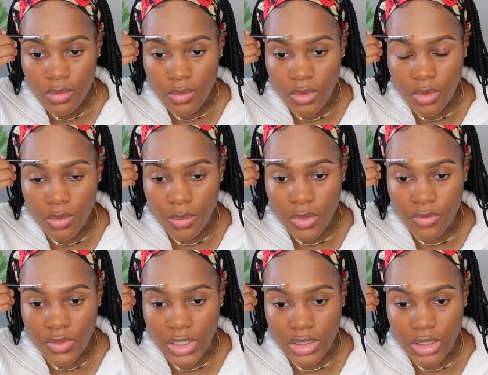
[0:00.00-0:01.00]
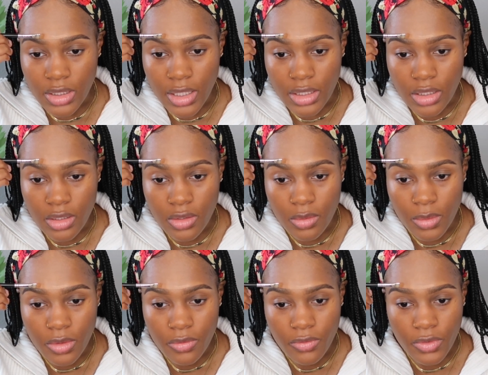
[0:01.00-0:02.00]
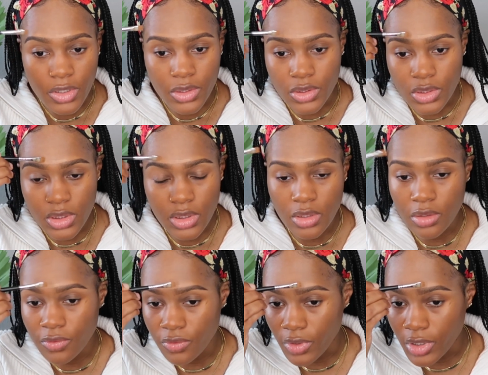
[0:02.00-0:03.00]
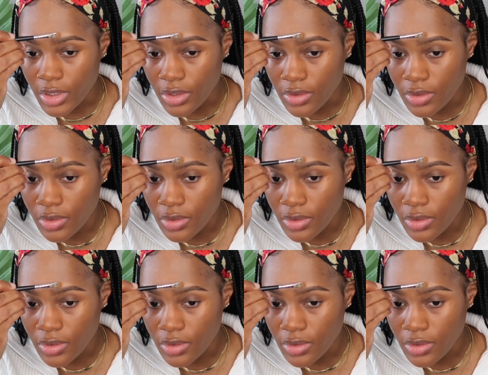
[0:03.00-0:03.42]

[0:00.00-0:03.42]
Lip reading: We'll perfect the line a little bit first, just in the front.